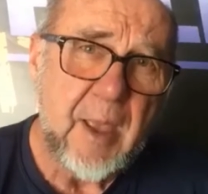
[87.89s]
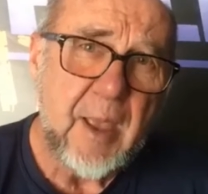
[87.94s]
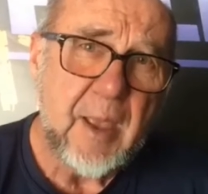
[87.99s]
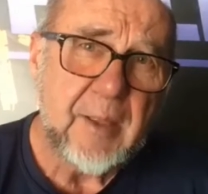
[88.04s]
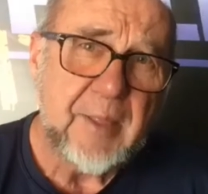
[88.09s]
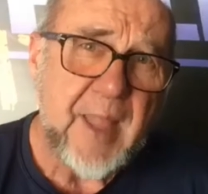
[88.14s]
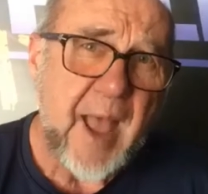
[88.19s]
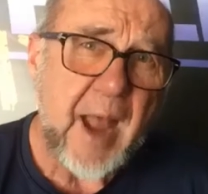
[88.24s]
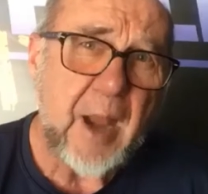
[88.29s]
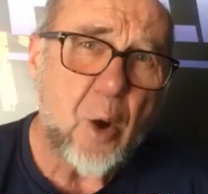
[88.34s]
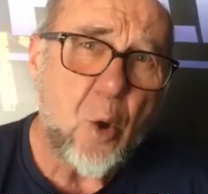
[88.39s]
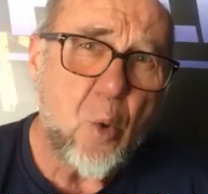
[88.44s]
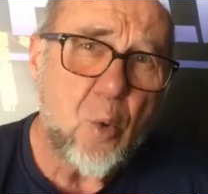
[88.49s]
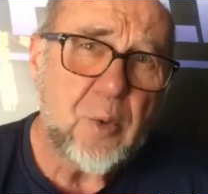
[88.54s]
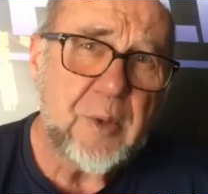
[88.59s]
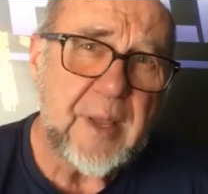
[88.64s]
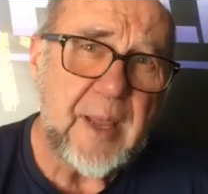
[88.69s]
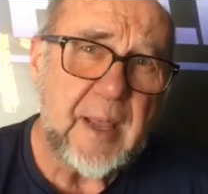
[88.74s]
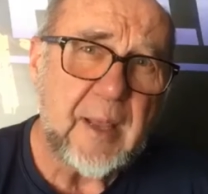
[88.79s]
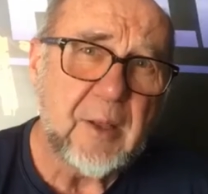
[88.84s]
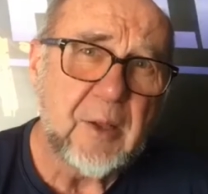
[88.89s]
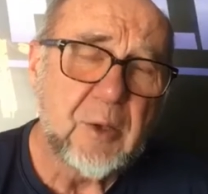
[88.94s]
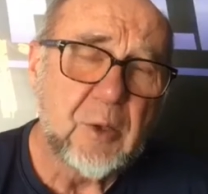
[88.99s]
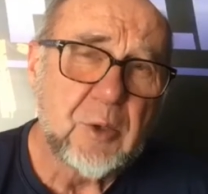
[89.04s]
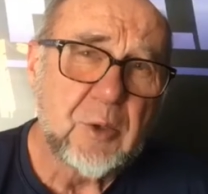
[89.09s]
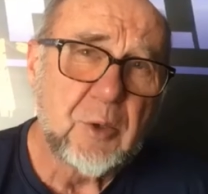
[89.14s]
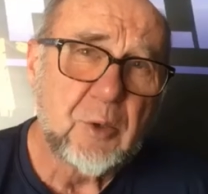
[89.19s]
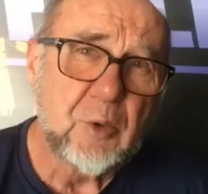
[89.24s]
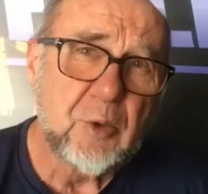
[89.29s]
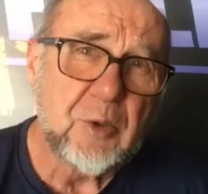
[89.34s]
not only
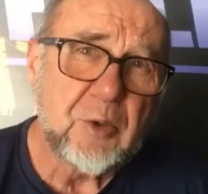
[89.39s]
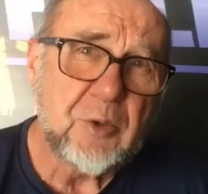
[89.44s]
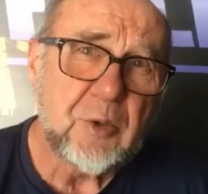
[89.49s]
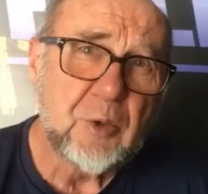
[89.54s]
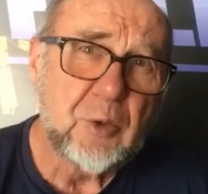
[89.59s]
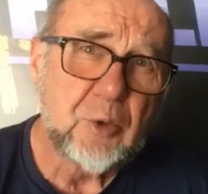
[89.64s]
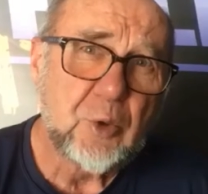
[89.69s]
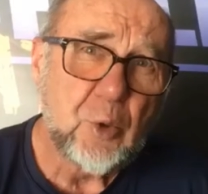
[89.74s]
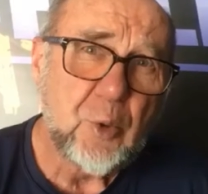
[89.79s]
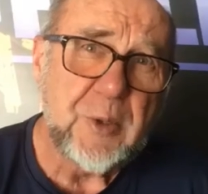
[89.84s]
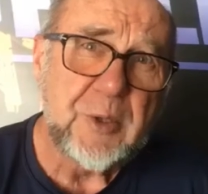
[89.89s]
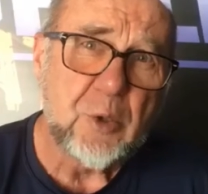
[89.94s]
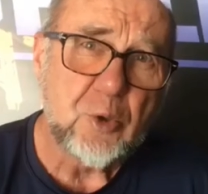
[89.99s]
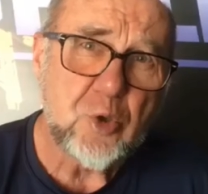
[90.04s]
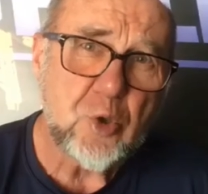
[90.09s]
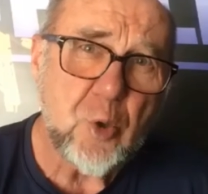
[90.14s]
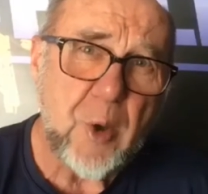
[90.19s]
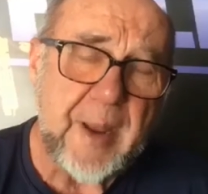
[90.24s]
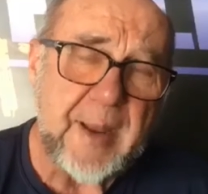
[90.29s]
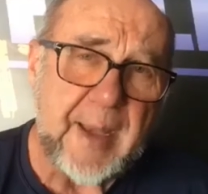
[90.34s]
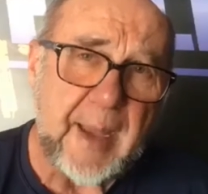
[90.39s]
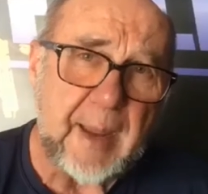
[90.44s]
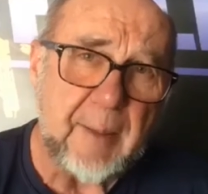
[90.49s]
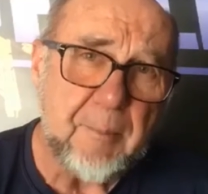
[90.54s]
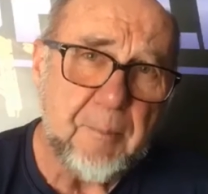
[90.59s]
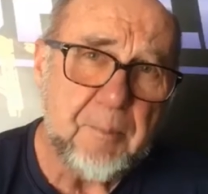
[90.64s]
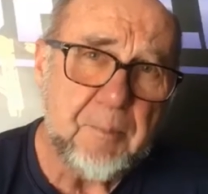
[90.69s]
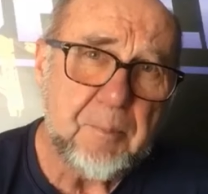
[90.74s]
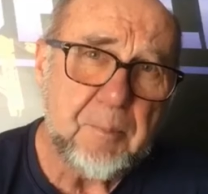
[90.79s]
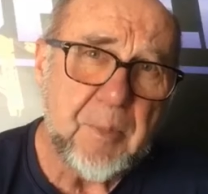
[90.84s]
doing the training,
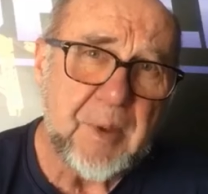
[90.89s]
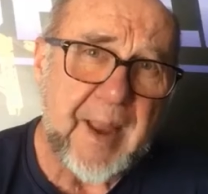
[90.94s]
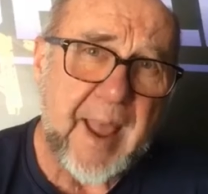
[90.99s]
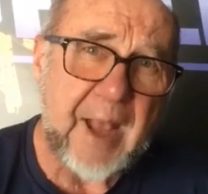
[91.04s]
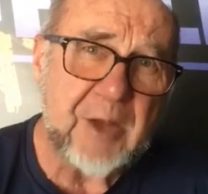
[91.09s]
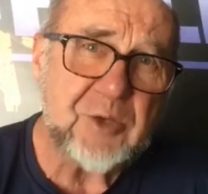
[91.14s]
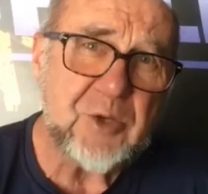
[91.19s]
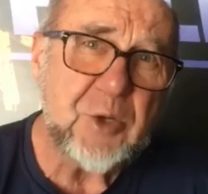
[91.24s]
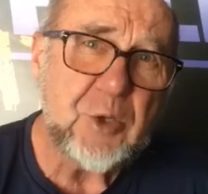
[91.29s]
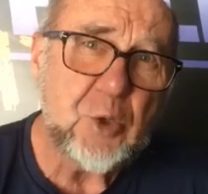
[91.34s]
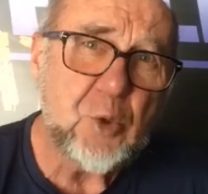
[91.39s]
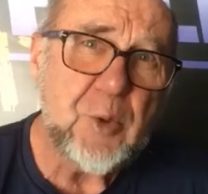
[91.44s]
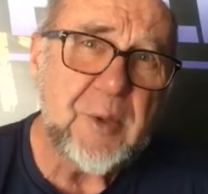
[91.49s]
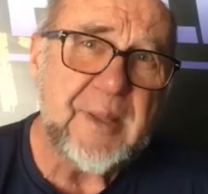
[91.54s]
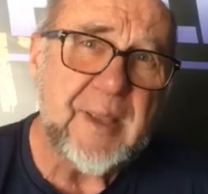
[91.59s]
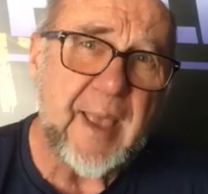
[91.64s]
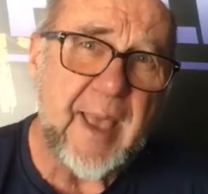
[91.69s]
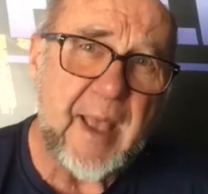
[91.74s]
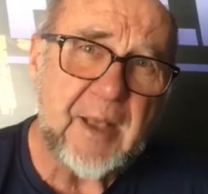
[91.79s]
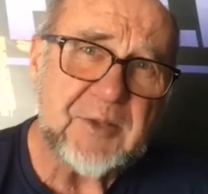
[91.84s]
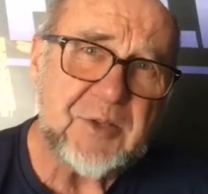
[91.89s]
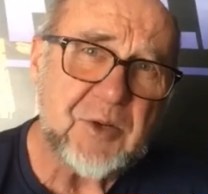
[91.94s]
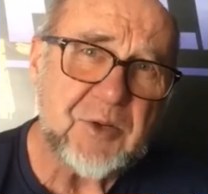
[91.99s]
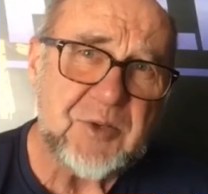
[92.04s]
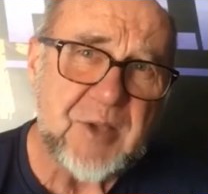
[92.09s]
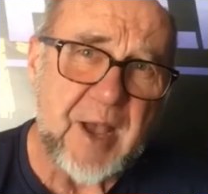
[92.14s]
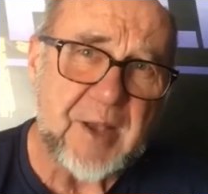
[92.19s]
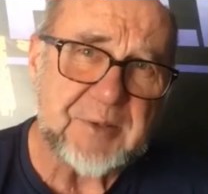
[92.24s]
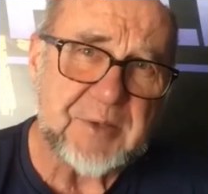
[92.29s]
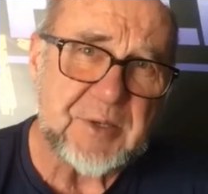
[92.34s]
but actually doing the
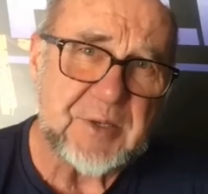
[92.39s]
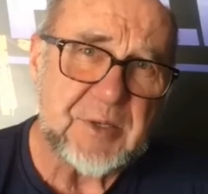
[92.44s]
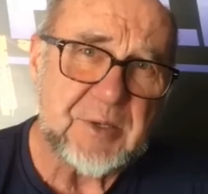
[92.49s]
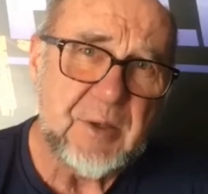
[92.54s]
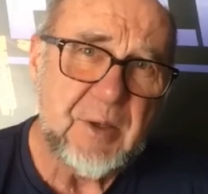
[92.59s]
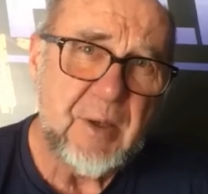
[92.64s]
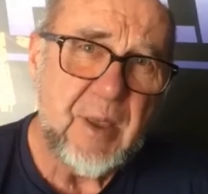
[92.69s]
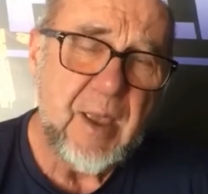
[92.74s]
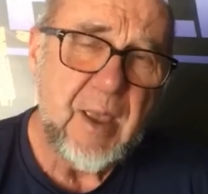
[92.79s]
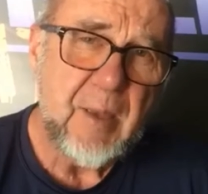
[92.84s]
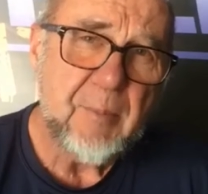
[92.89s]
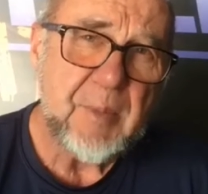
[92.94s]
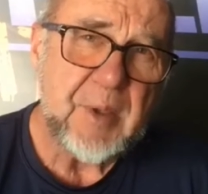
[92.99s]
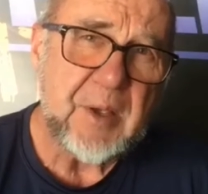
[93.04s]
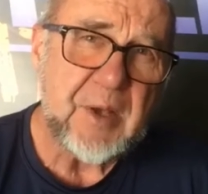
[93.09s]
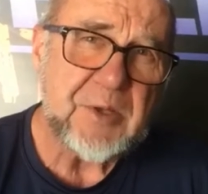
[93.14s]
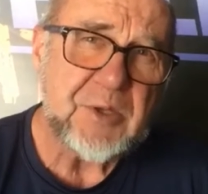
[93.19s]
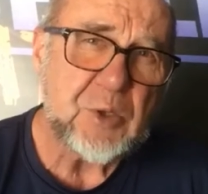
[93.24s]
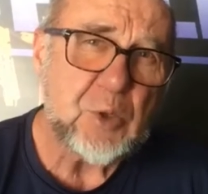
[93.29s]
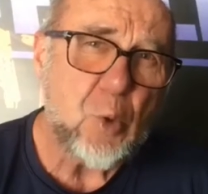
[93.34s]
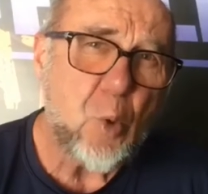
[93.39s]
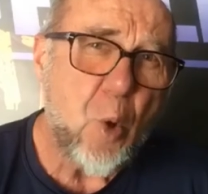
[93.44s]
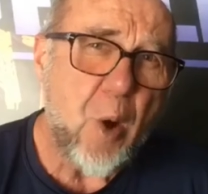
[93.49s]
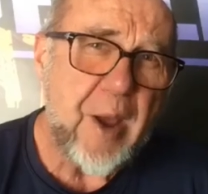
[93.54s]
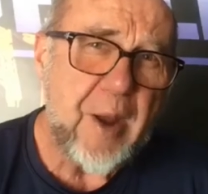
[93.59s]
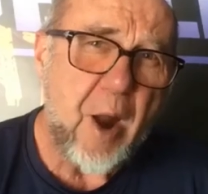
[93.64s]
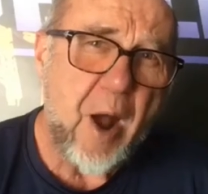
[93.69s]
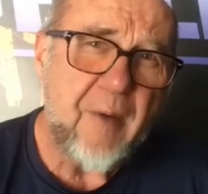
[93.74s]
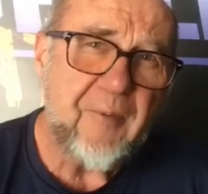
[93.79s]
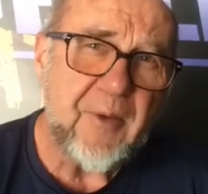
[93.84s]
exercises. Because
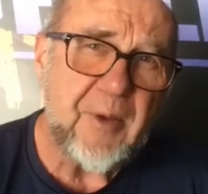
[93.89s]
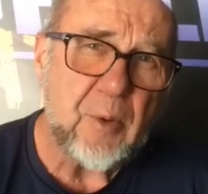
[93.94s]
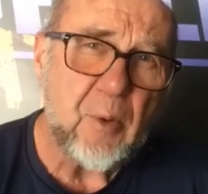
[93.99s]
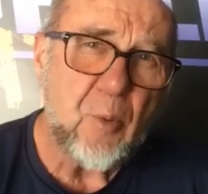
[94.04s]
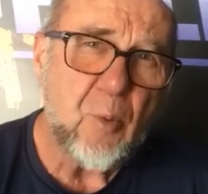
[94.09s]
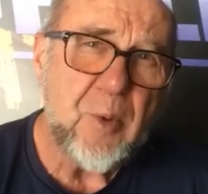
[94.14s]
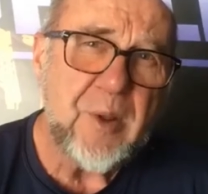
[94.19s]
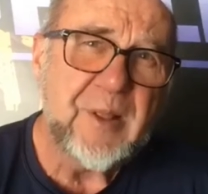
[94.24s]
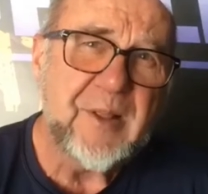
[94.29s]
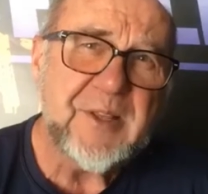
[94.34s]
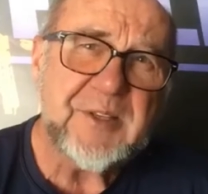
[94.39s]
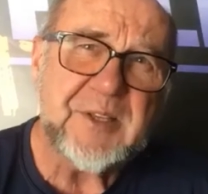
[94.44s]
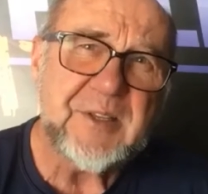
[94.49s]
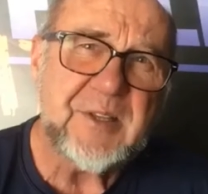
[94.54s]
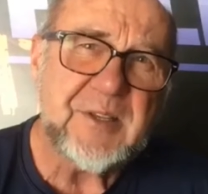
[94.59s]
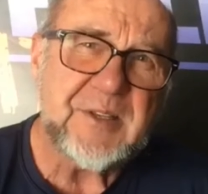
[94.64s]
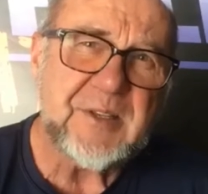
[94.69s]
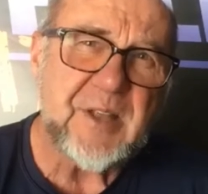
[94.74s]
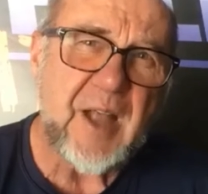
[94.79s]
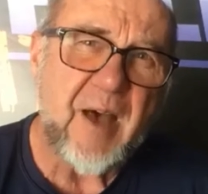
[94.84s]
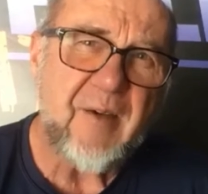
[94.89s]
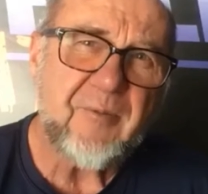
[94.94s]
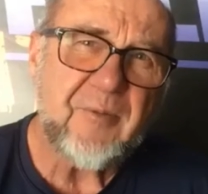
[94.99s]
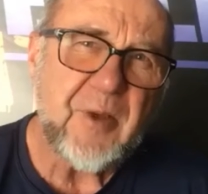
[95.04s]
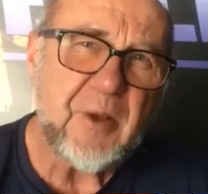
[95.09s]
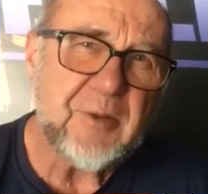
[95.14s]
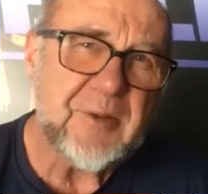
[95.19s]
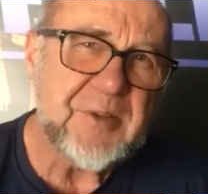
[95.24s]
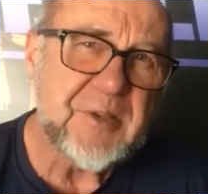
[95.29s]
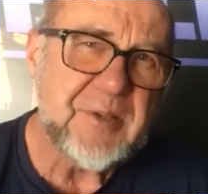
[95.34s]
quite often we listen to stuff, you
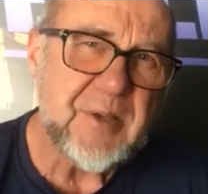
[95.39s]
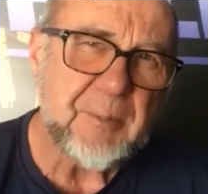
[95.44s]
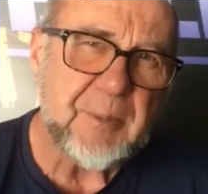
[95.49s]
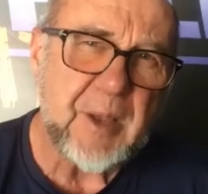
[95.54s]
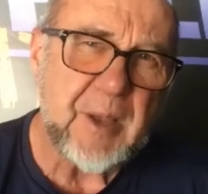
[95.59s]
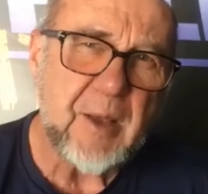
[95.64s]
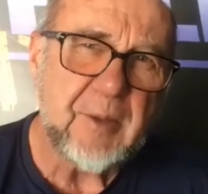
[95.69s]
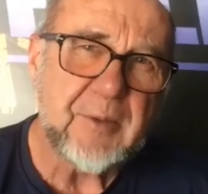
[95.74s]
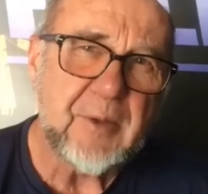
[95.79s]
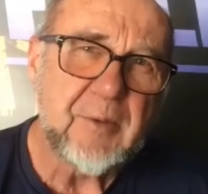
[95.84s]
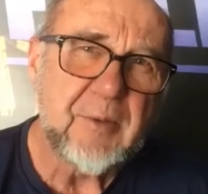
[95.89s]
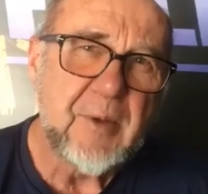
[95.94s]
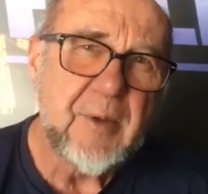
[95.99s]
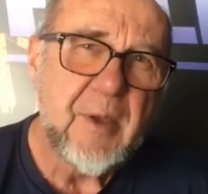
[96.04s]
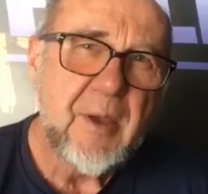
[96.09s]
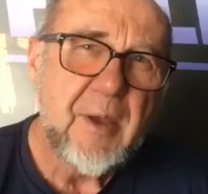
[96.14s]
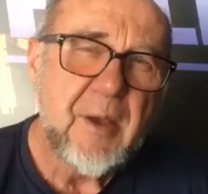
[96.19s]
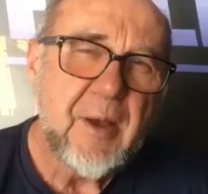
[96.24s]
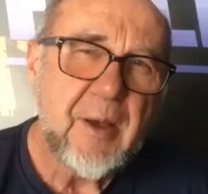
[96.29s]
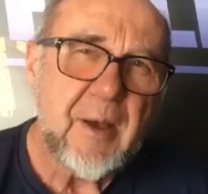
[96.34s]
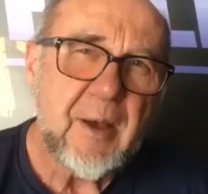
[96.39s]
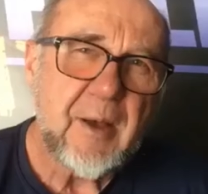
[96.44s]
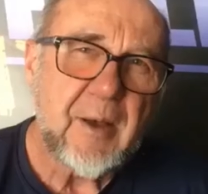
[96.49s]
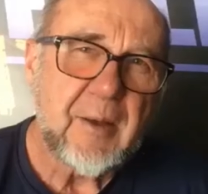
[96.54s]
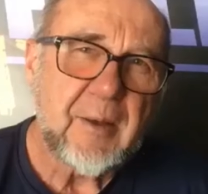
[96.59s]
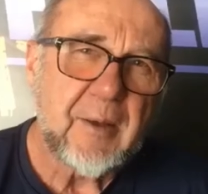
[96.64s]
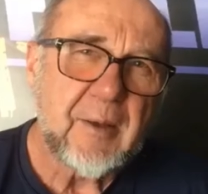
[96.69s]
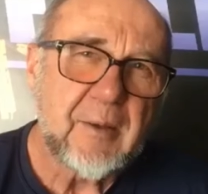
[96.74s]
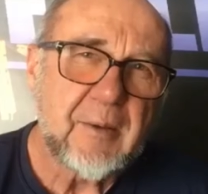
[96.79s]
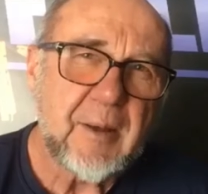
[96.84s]
know, listen to something on
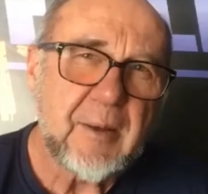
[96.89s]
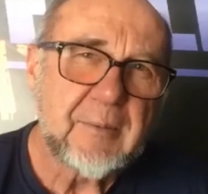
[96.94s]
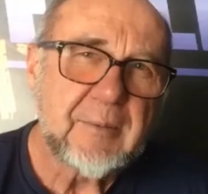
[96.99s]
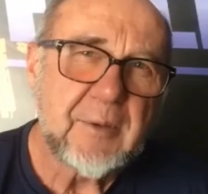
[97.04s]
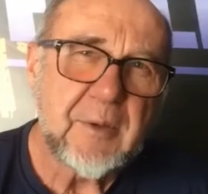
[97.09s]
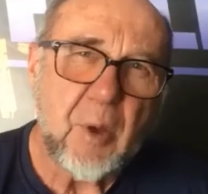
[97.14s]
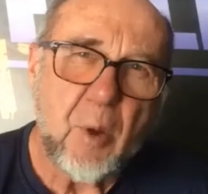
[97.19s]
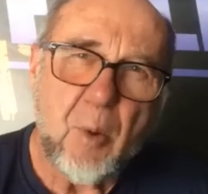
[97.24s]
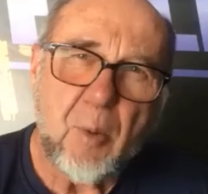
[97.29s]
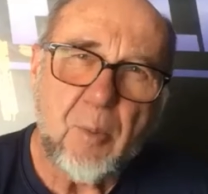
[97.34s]
the,